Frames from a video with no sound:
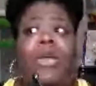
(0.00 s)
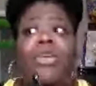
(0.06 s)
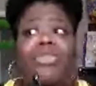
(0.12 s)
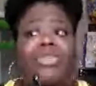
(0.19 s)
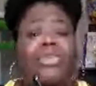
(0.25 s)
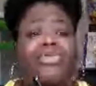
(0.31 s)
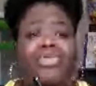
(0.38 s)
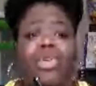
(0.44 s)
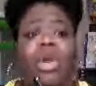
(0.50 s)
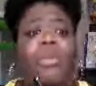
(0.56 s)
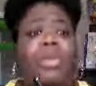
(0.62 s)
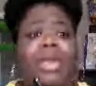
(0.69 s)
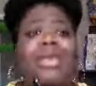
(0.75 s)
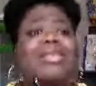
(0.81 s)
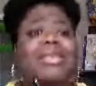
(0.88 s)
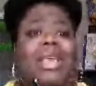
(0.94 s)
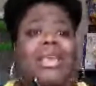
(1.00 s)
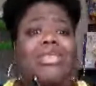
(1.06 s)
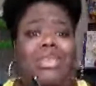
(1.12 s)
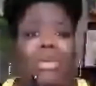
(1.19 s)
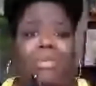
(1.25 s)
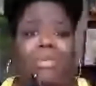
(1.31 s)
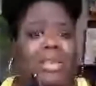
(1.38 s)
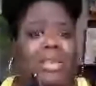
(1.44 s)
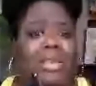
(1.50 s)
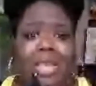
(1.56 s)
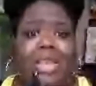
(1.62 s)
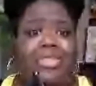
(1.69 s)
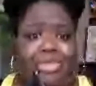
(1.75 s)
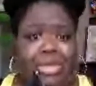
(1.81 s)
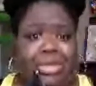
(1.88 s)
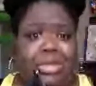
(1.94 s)
So Trump is in their best
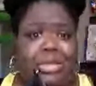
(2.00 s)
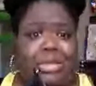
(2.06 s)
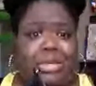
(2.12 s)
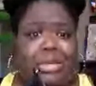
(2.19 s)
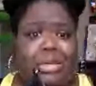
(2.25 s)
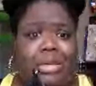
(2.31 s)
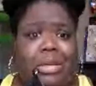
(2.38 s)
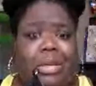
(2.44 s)
interest.